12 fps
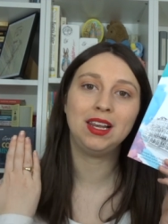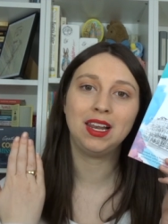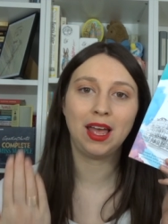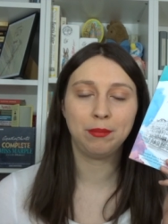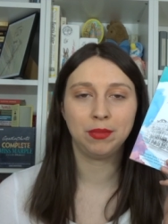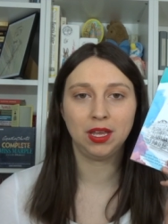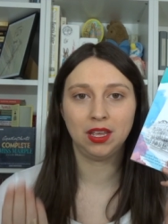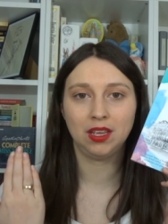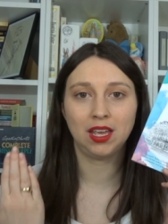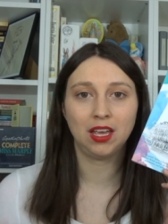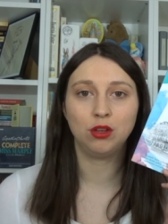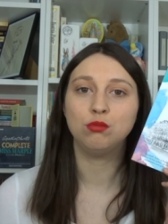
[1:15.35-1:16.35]
Let me
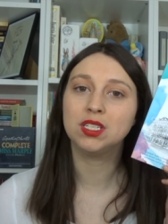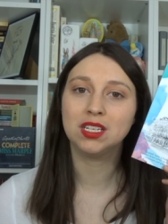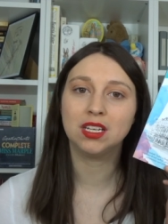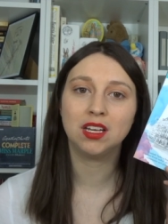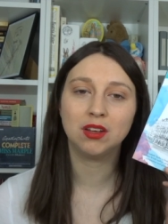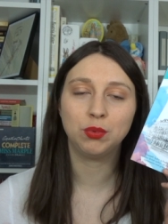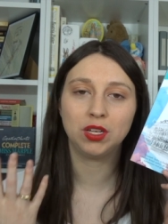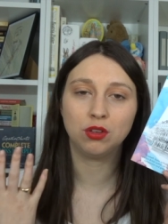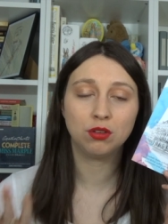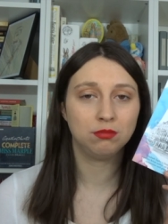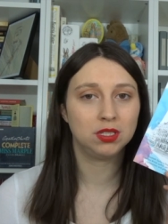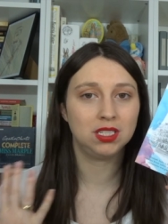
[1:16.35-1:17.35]
get you dinner. Will you
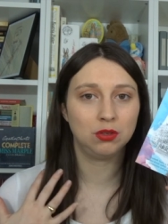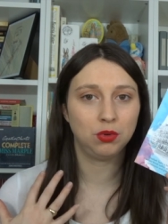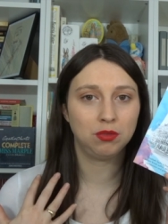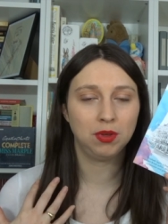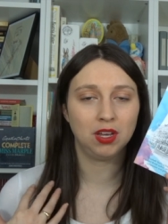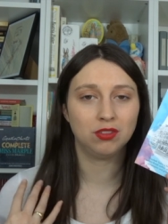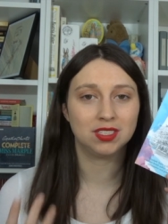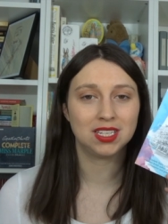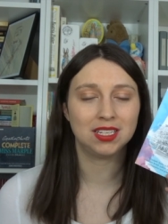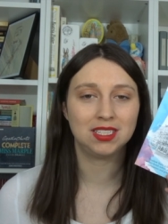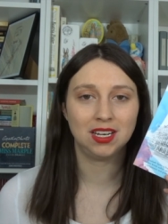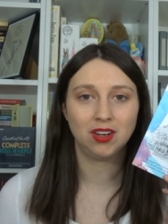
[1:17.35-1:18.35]
come to dinner with me on
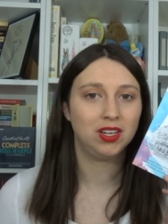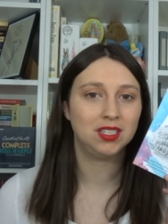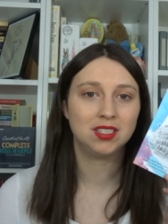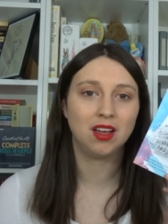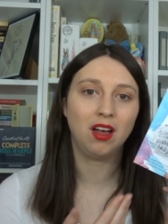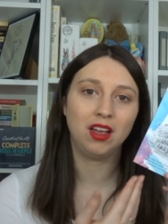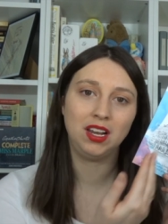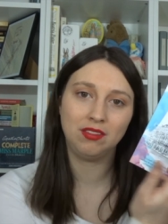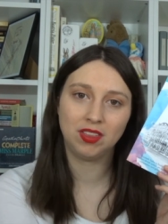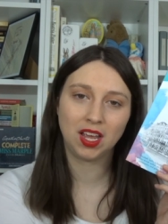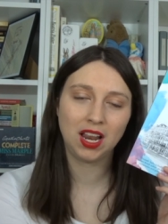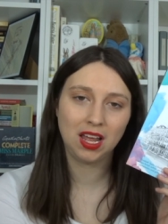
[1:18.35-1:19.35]
Saturday night? I live
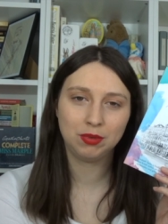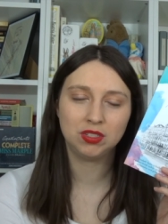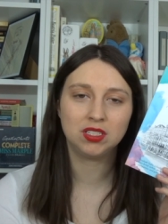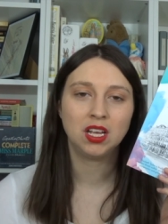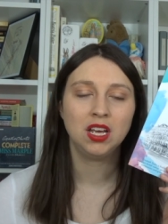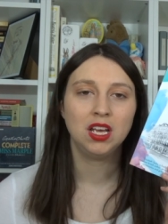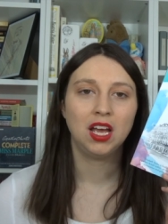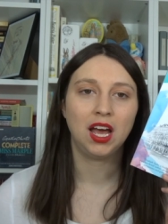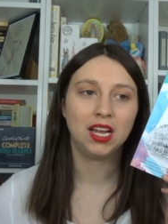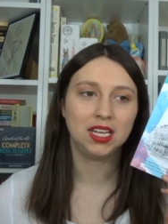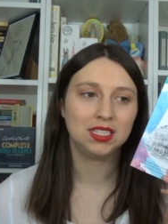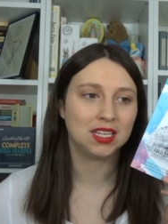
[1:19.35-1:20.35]
at the Claremont.
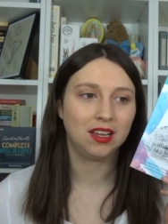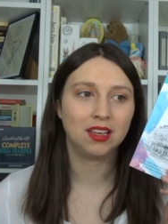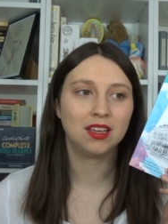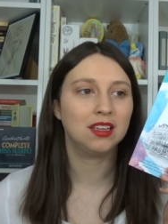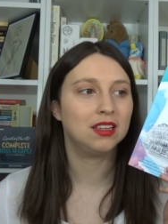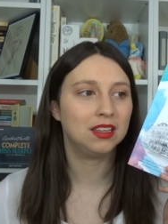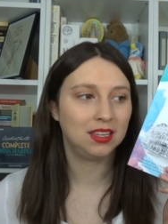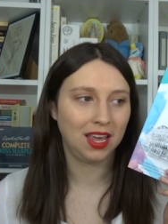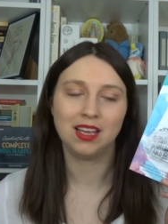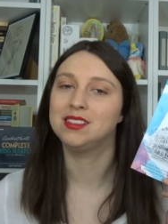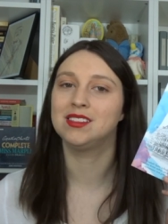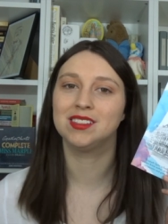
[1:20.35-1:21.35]
And he's like,
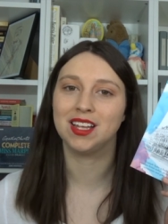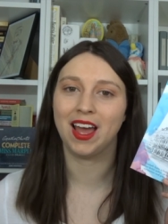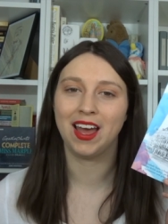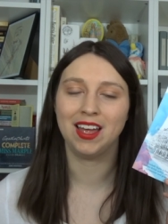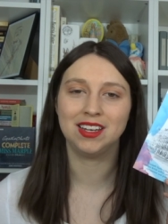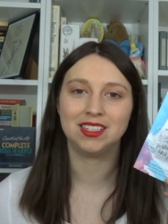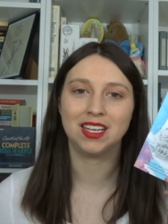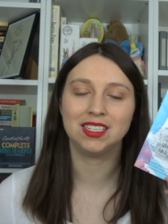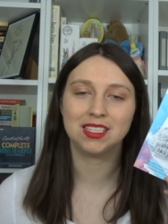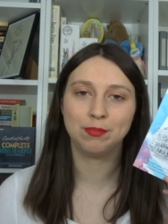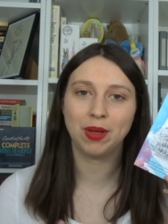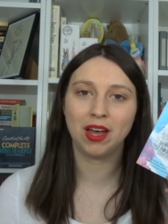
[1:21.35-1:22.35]
yes. And
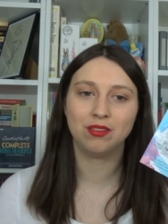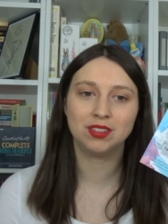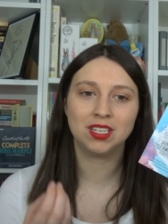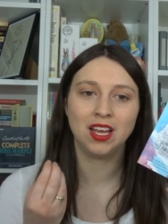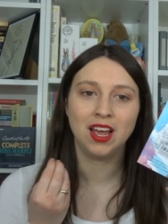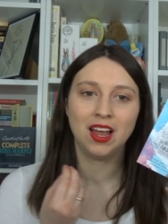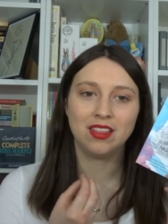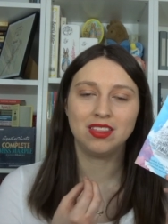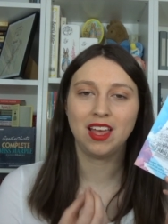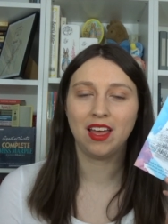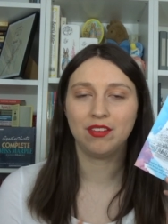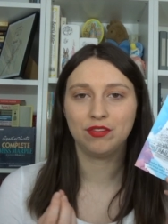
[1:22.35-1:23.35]
it's about
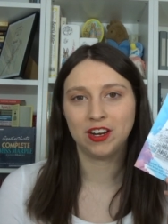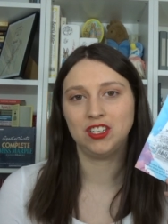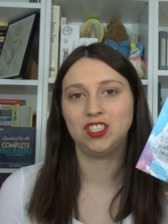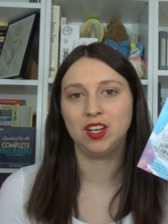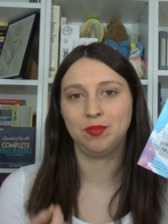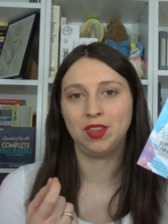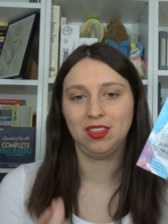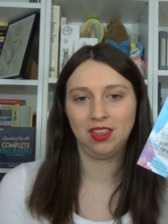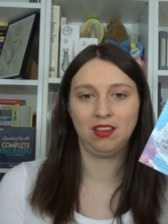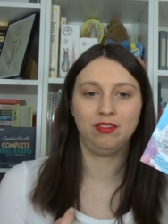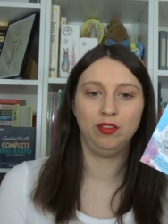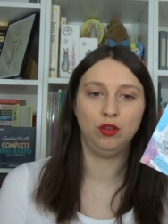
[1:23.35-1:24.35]
their friendship that
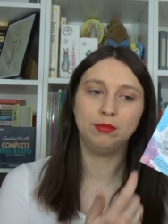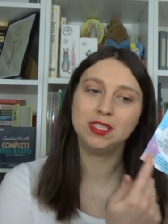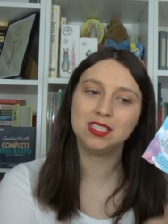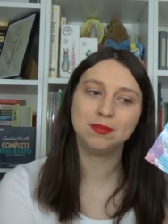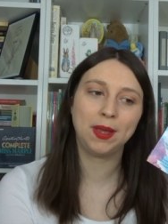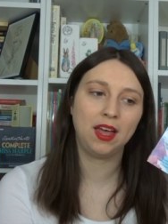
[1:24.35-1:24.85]
they form, Mrs.